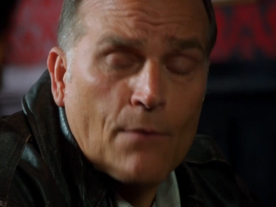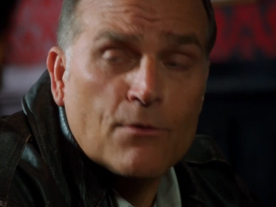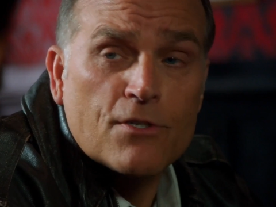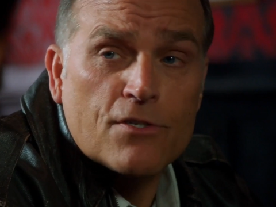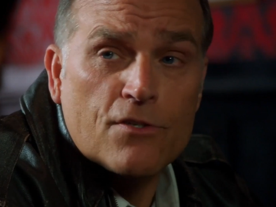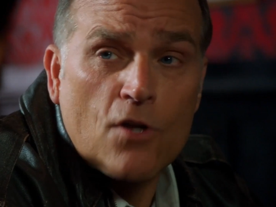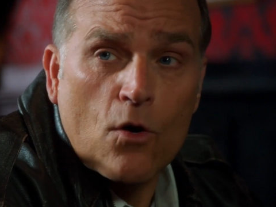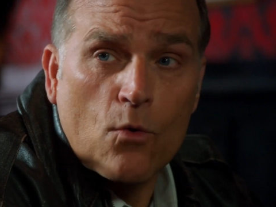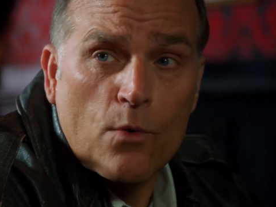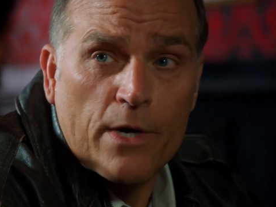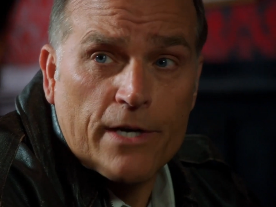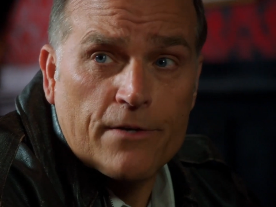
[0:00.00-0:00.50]
I
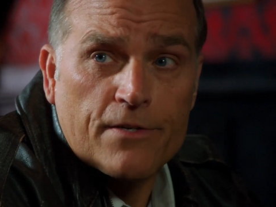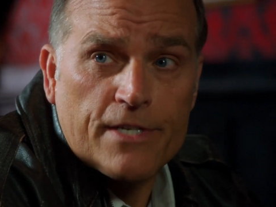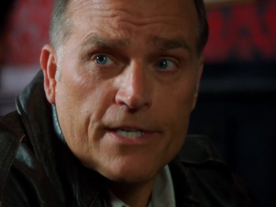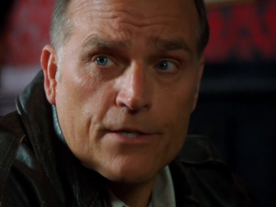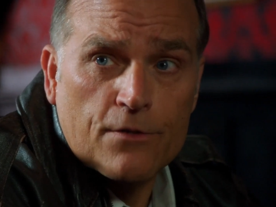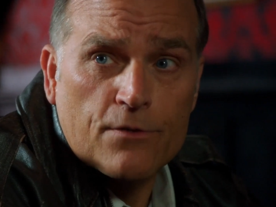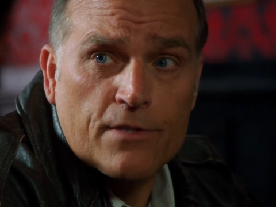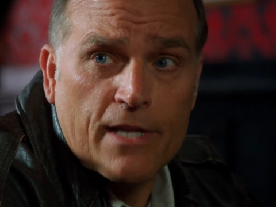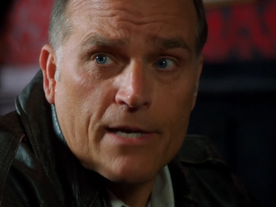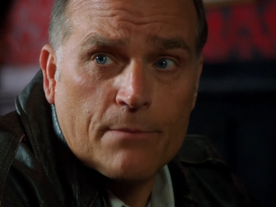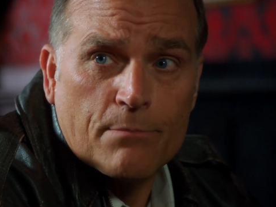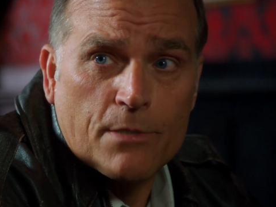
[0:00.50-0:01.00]
was nowhere
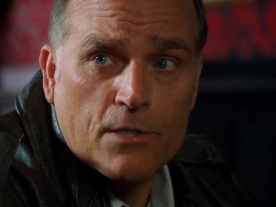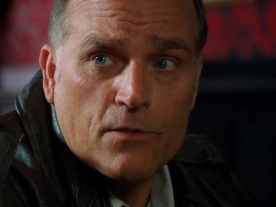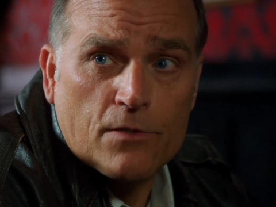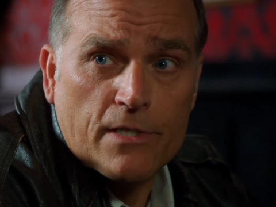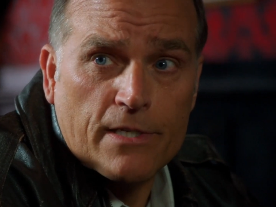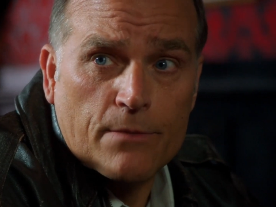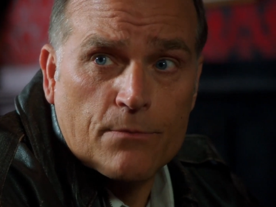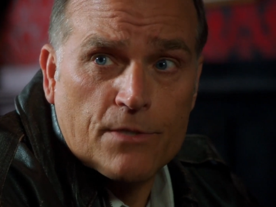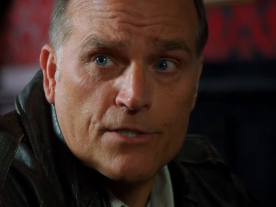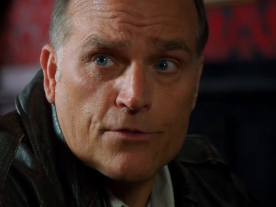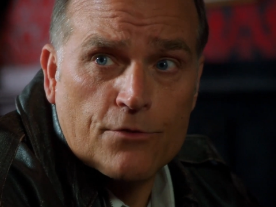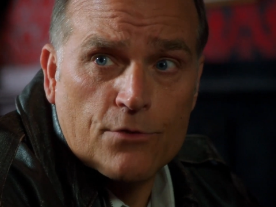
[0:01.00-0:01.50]
near that
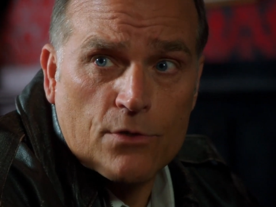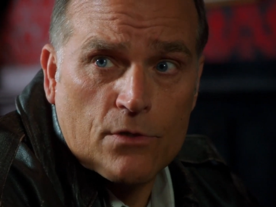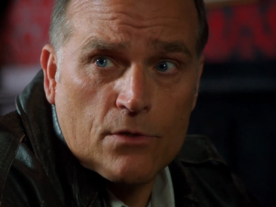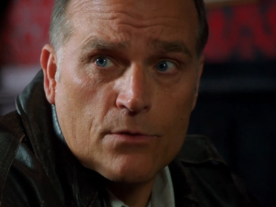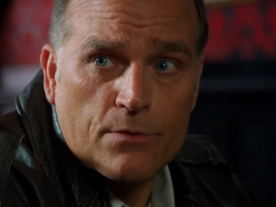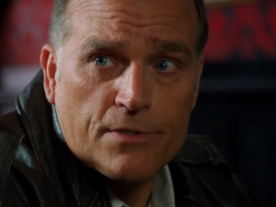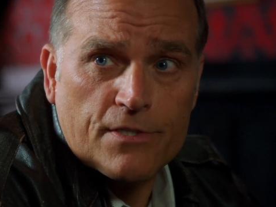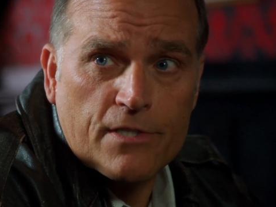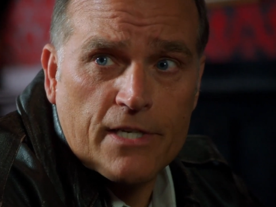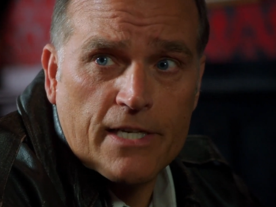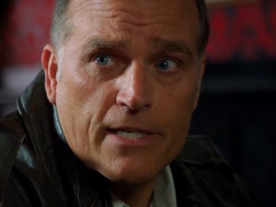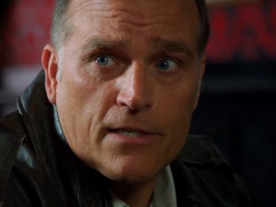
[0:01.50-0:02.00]
building when Drew
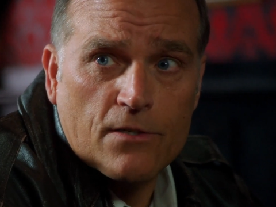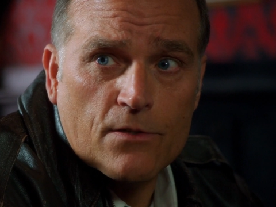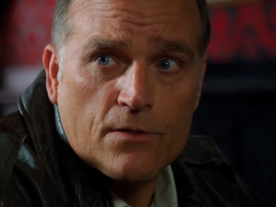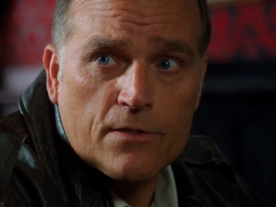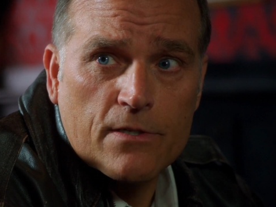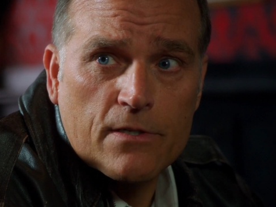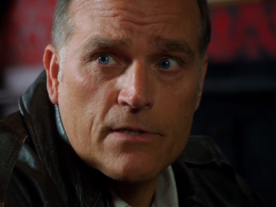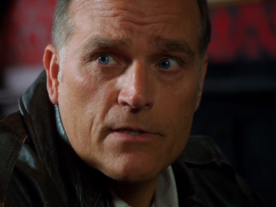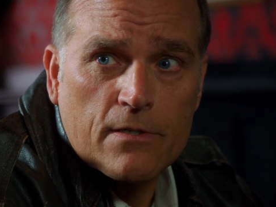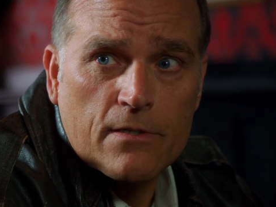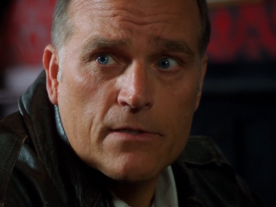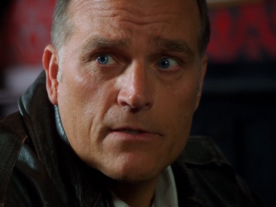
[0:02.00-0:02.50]
was
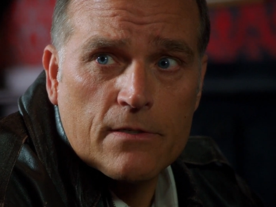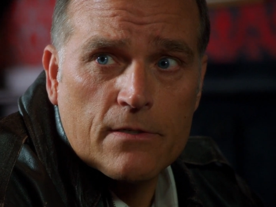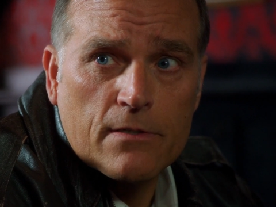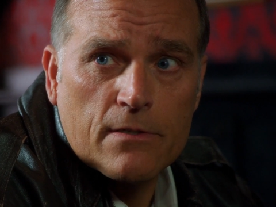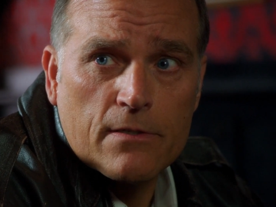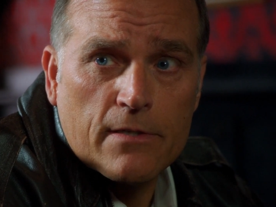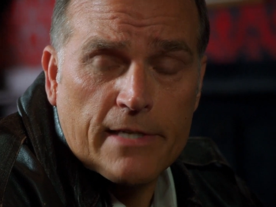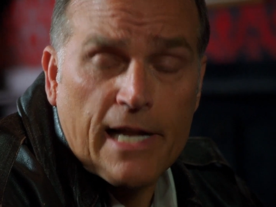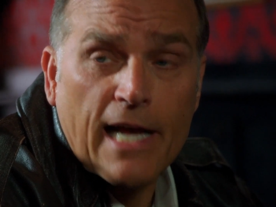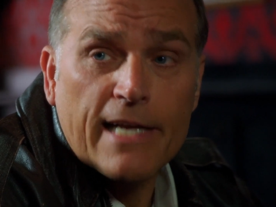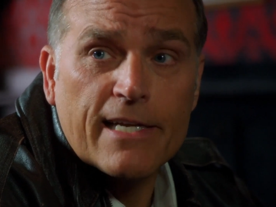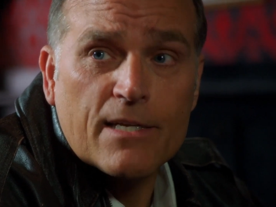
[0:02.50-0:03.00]
killed,
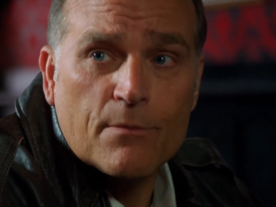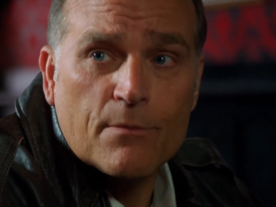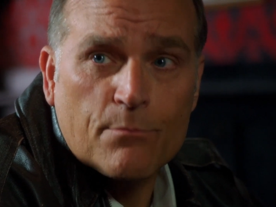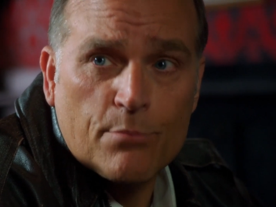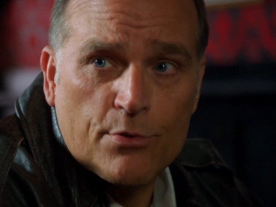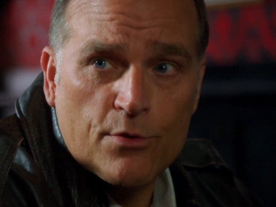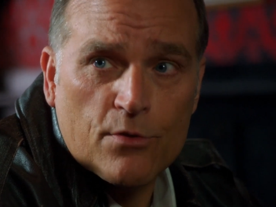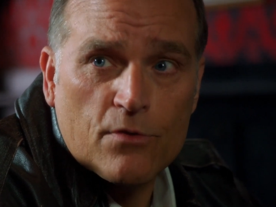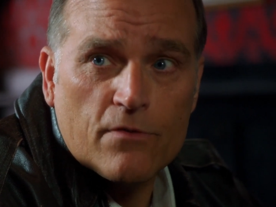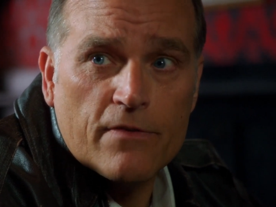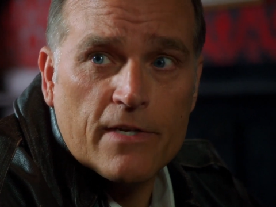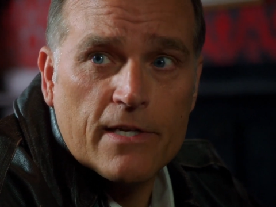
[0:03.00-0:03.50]
and I can
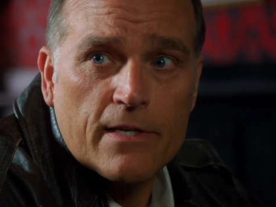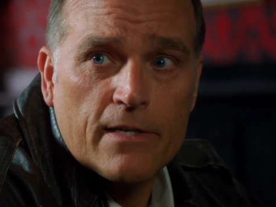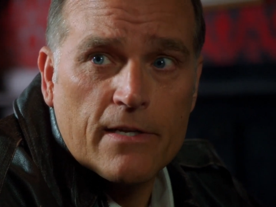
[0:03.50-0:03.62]
prove